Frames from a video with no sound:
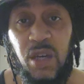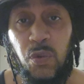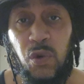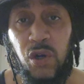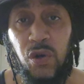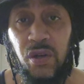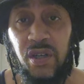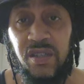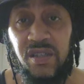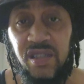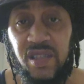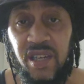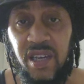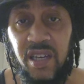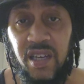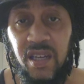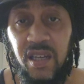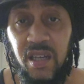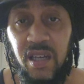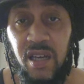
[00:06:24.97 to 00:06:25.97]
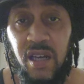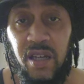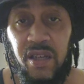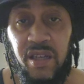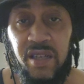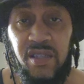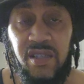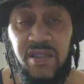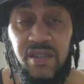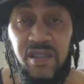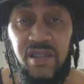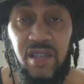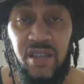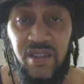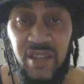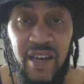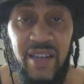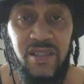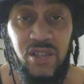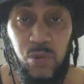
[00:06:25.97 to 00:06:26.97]
he went on to say
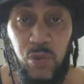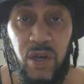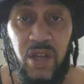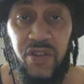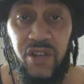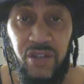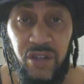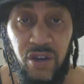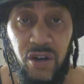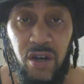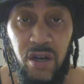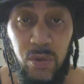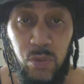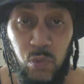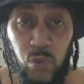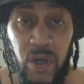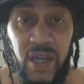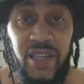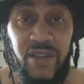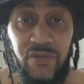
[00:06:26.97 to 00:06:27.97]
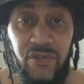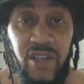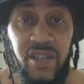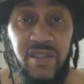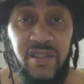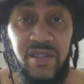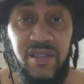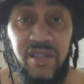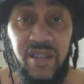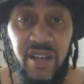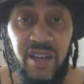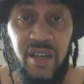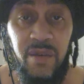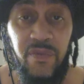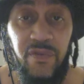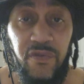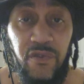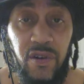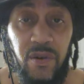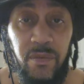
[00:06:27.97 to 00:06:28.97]
that's where the non-white races
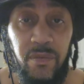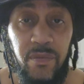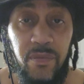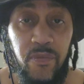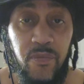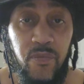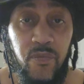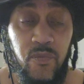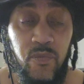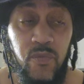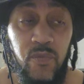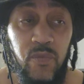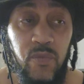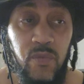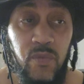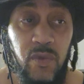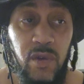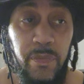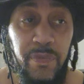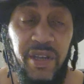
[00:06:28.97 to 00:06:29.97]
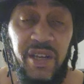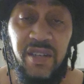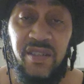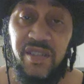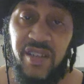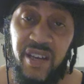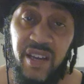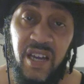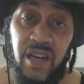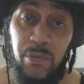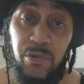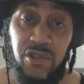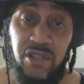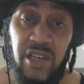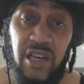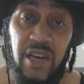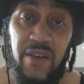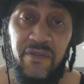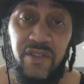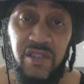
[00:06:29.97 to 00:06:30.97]
came from, because Ham
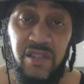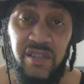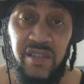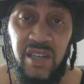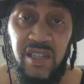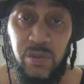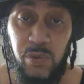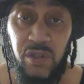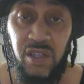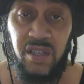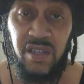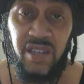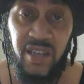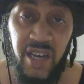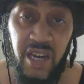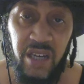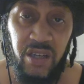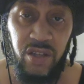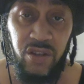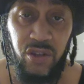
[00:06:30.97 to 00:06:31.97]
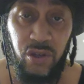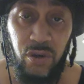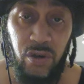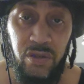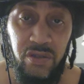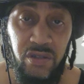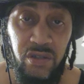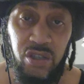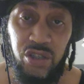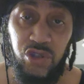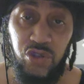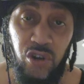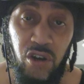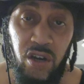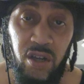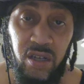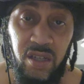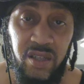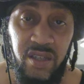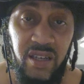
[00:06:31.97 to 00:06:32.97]
was having sex with the Neanderthals and the
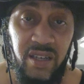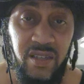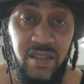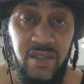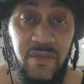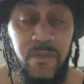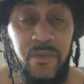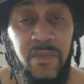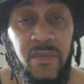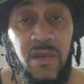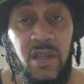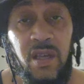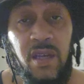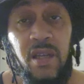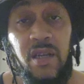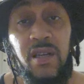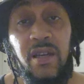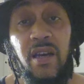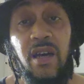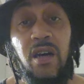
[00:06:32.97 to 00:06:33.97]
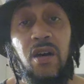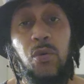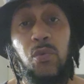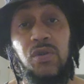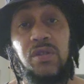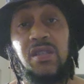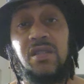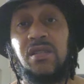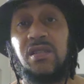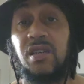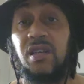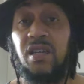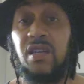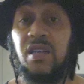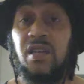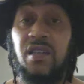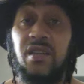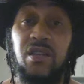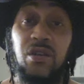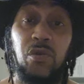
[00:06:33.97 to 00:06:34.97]
troglodytes. Now, what this
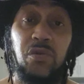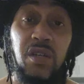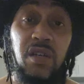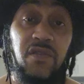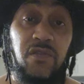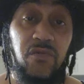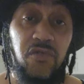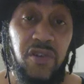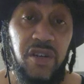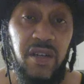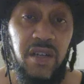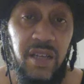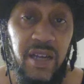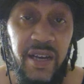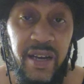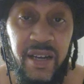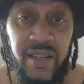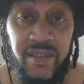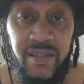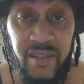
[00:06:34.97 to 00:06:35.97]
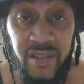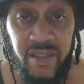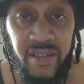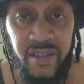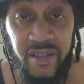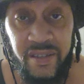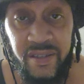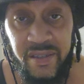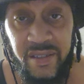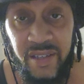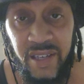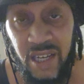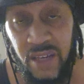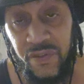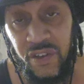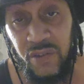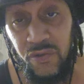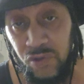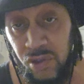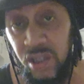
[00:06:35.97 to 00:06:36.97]
idiot don't even realize is,
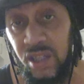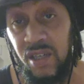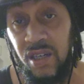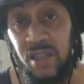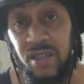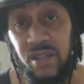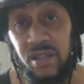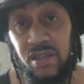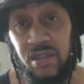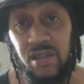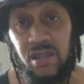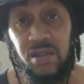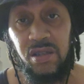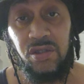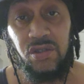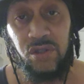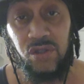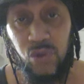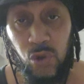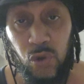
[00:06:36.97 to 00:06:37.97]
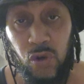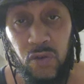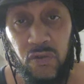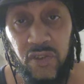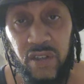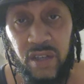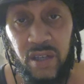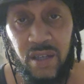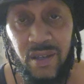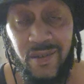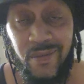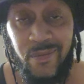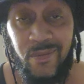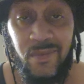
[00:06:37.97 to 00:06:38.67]
if he really understood the story,